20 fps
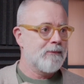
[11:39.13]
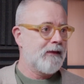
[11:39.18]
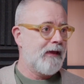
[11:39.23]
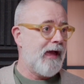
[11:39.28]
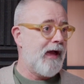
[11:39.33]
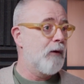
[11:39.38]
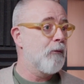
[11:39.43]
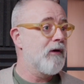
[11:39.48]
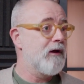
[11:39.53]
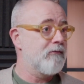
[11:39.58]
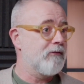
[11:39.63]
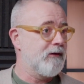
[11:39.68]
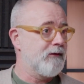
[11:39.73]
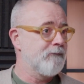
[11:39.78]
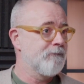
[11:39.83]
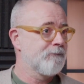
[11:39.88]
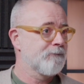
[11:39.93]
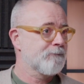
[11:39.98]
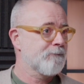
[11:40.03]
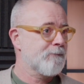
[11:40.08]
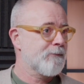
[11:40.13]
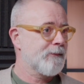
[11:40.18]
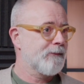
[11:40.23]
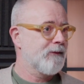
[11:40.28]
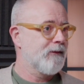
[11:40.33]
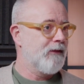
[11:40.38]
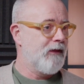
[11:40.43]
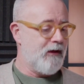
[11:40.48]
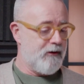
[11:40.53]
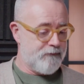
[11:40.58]
However,
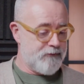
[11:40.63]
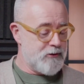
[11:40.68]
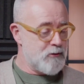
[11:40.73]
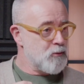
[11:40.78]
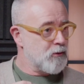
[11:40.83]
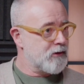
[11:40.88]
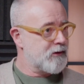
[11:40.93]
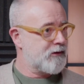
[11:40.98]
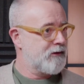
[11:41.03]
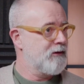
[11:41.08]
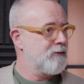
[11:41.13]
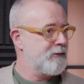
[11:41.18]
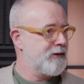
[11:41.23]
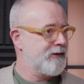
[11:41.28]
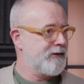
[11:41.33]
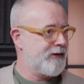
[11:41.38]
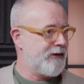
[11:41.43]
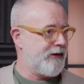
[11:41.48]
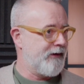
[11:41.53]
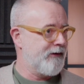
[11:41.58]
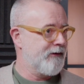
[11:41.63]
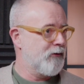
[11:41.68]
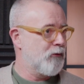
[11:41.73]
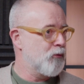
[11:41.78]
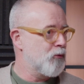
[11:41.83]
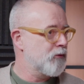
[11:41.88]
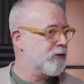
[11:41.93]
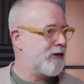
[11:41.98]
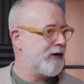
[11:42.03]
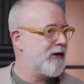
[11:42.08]
if you want to come in here
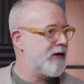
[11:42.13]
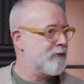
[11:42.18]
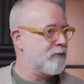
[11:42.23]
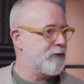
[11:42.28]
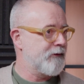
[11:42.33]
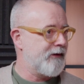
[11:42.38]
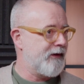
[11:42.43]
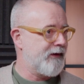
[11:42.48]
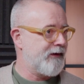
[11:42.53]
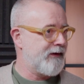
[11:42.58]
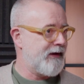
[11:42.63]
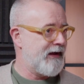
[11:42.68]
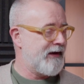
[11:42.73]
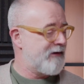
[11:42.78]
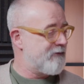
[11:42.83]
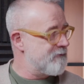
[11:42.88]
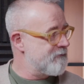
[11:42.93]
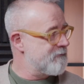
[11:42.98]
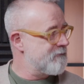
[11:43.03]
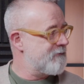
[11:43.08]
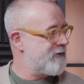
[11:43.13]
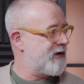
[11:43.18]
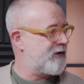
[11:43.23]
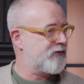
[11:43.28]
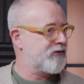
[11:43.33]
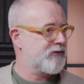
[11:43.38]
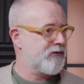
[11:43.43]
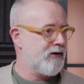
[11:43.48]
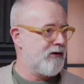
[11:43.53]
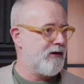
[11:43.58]
all day, every day, and
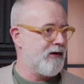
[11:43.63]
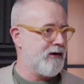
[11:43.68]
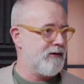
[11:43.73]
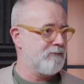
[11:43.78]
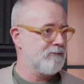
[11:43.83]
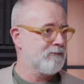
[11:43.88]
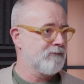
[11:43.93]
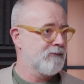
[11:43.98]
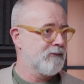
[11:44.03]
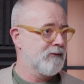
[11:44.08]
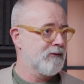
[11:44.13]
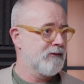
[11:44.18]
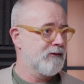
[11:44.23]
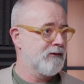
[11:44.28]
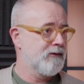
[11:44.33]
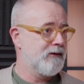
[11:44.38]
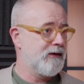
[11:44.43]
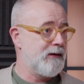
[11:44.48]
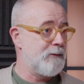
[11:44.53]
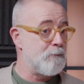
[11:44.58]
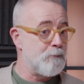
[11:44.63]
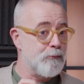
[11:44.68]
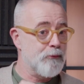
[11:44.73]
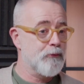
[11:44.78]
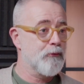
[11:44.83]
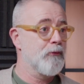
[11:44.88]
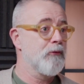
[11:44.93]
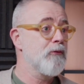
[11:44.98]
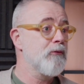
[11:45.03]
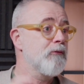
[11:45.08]
invest time
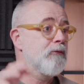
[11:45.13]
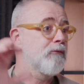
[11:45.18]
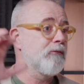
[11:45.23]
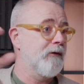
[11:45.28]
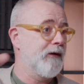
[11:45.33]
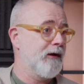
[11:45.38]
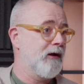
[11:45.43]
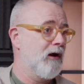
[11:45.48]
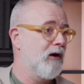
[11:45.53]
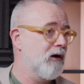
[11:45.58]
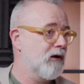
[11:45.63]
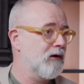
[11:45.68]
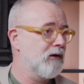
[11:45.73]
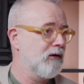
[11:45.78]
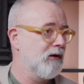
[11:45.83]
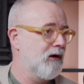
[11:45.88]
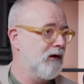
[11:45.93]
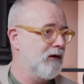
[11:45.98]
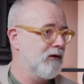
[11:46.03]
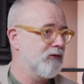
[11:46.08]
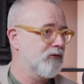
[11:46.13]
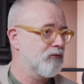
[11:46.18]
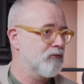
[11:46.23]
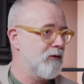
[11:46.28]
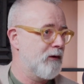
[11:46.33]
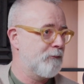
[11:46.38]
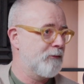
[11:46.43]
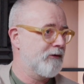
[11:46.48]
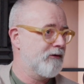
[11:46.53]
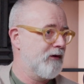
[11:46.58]
improving our clients'
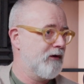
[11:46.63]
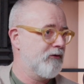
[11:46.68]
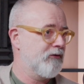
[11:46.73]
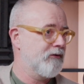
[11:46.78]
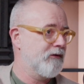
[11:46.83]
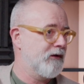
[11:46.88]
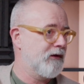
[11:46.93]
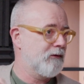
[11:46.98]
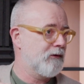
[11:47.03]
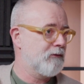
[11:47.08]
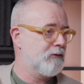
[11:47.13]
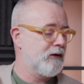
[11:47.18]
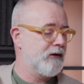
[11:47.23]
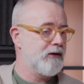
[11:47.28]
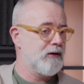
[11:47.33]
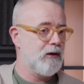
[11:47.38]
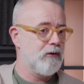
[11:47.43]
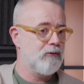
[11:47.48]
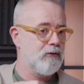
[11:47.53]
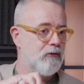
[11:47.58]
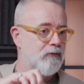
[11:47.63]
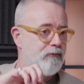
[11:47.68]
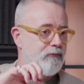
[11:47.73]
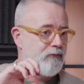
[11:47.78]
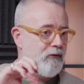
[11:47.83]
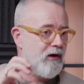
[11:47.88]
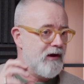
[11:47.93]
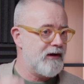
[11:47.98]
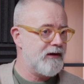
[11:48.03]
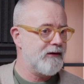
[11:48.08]
reputation,
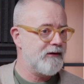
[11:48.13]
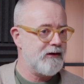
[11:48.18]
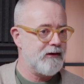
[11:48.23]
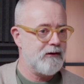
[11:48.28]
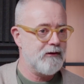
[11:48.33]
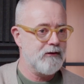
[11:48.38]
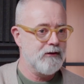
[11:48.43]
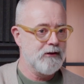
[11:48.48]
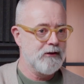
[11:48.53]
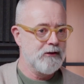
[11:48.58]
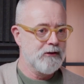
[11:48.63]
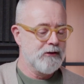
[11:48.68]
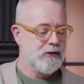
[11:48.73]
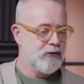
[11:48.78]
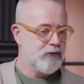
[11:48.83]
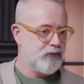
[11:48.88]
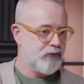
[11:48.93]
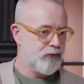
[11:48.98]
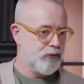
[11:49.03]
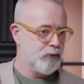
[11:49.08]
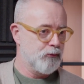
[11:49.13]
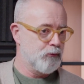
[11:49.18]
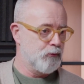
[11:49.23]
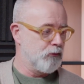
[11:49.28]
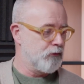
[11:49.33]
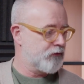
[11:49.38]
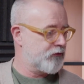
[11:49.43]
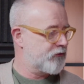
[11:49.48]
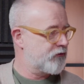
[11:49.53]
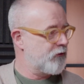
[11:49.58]
finding
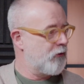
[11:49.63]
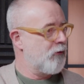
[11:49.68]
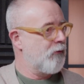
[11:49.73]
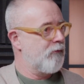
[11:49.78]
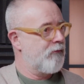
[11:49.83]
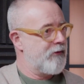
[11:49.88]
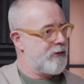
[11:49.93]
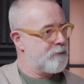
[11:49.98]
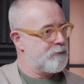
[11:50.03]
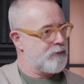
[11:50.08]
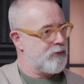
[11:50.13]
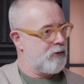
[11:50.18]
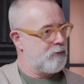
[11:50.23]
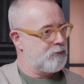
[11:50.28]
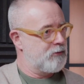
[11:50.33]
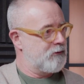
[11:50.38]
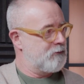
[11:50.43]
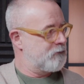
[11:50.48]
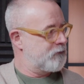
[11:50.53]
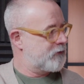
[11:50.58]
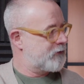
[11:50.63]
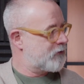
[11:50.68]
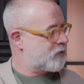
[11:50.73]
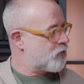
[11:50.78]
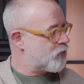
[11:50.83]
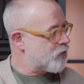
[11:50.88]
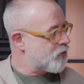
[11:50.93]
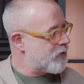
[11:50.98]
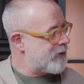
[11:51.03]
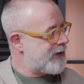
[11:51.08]
tools, solving problems,
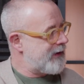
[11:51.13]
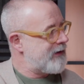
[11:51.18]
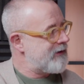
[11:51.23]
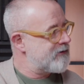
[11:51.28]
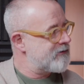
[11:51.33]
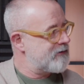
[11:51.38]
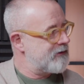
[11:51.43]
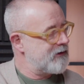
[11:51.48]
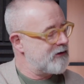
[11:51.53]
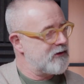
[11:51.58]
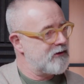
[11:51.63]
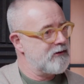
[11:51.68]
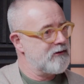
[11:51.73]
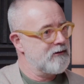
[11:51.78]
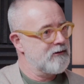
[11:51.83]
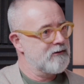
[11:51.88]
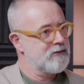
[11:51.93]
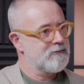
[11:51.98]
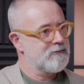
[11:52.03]
creating